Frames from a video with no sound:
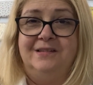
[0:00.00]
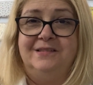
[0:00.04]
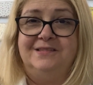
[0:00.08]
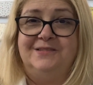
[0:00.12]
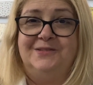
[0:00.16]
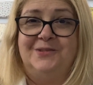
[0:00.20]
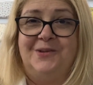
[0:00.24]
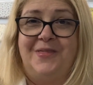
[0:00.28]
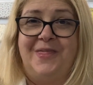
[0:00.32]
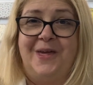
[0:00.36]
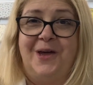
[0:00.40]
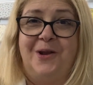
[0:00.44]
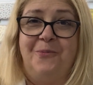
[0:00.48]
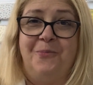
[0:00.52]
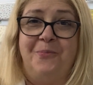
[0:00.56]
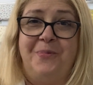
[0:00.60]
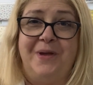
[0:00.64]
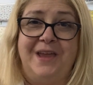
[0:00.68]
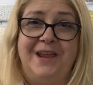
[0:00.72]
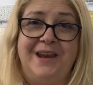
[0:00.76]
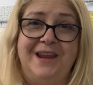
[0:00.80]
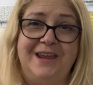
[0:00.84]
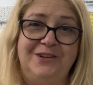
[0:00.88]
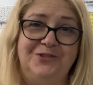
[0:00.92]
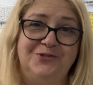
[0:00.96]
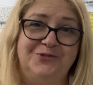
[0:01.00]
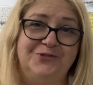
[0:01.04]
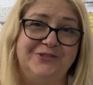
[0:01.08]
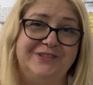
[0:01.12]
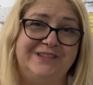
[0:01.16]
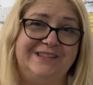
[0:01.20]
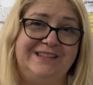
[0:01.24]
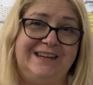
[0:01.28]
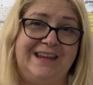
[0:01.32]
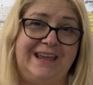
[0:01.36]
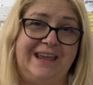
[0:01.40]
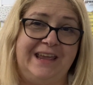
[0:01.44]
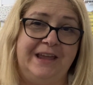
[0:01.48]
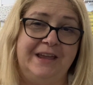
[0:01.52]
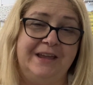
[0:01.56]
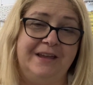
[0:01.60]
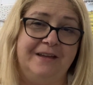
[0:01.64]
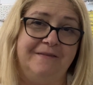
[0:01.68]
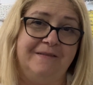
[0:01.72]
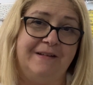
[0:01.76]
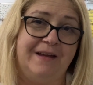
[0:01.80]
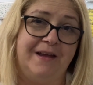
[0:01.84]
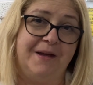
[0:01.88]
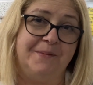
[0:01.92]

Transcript: So that'll be an interesting